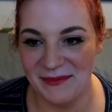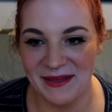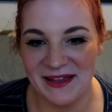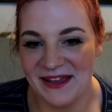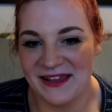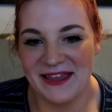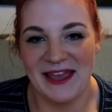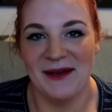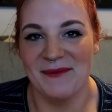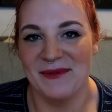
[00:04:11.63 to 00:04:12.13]
Like,
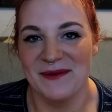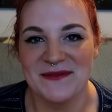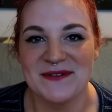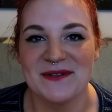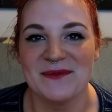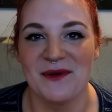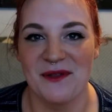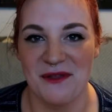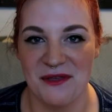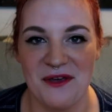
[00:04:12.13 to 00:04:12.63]
I can't believe
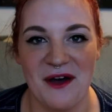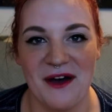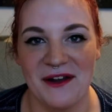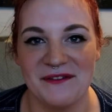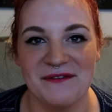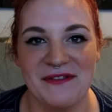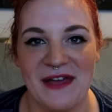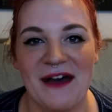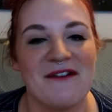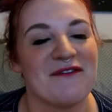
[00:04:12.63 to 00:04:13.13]
someone thought
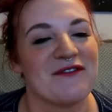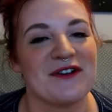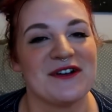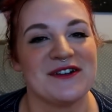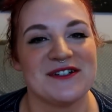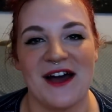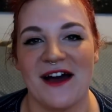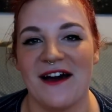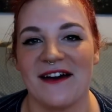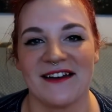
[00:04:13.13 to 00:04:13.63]
of that for a
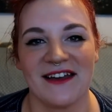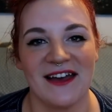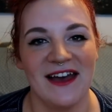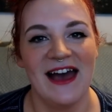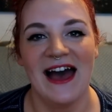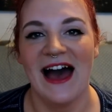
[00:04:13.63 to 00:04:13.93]
dog.